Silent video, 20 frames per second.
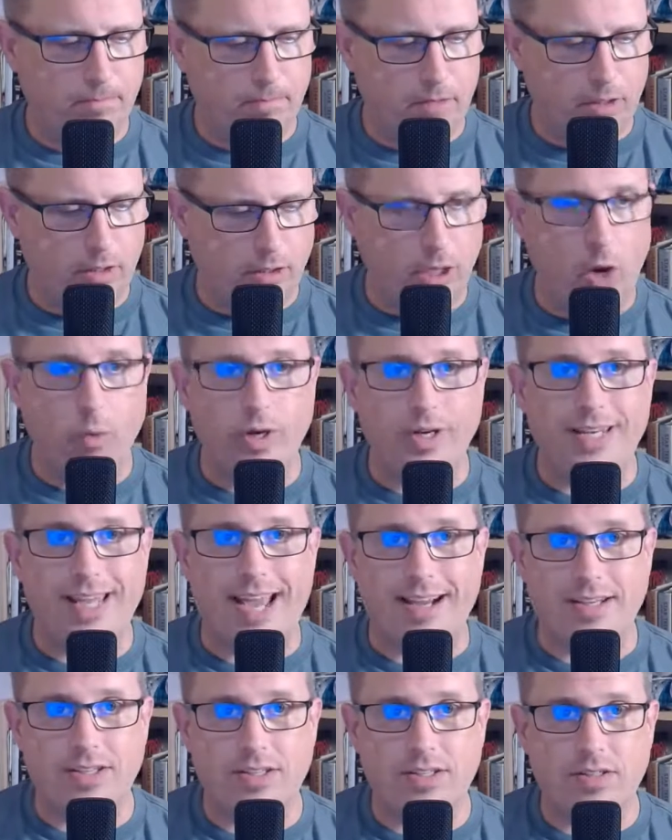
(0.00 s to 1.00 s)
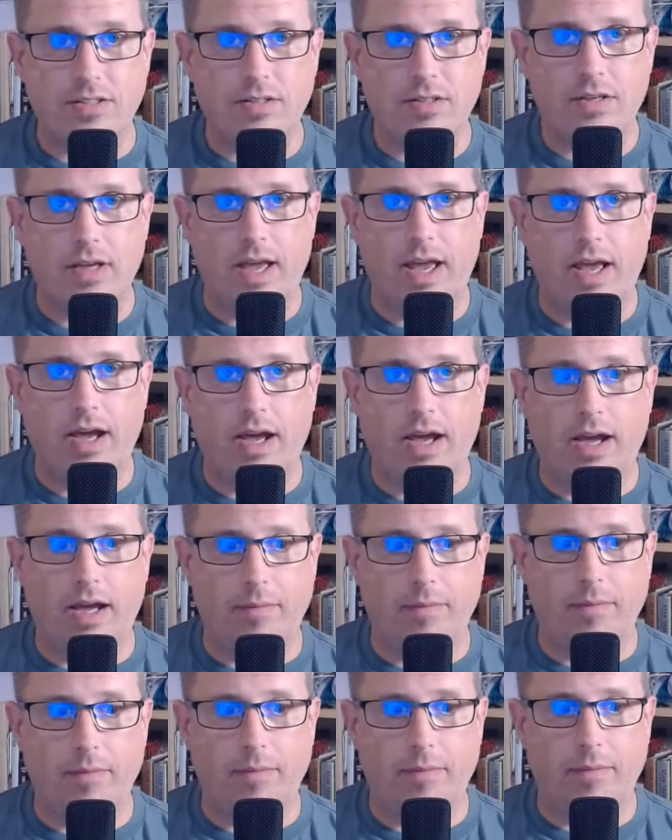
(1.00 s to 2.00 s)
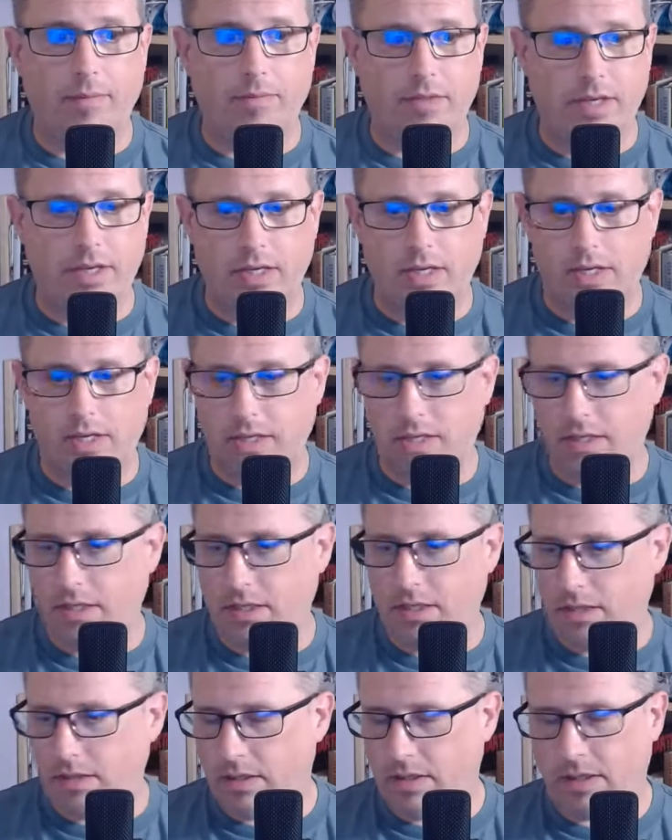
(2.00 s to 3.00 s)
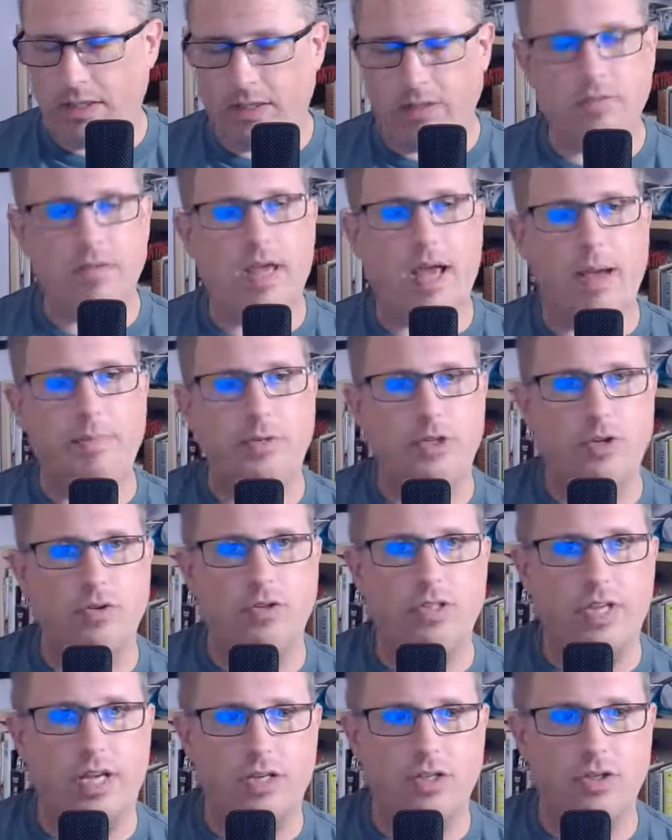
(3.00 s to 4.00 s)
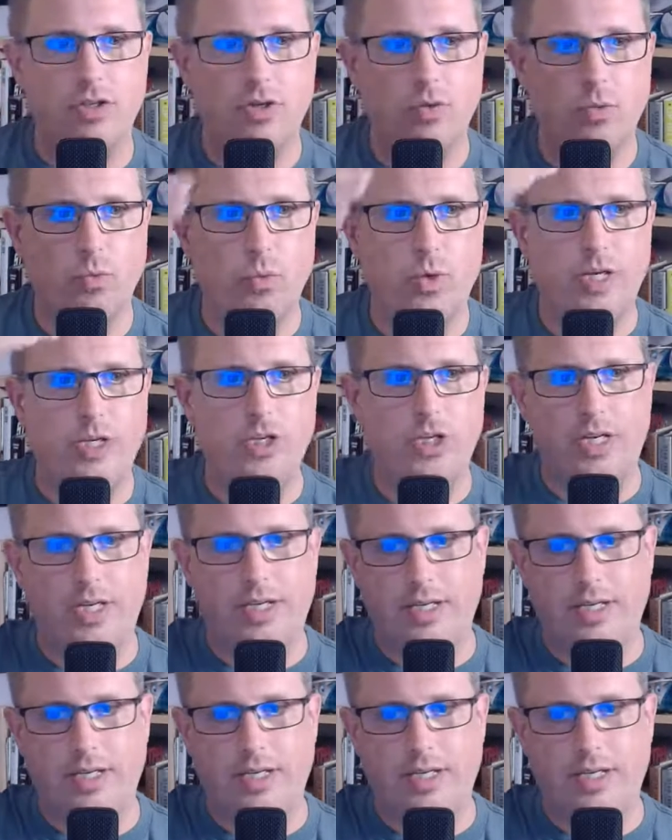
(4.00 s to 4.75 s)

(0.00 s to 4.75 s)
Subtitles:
Lower Decks, the episode 6, which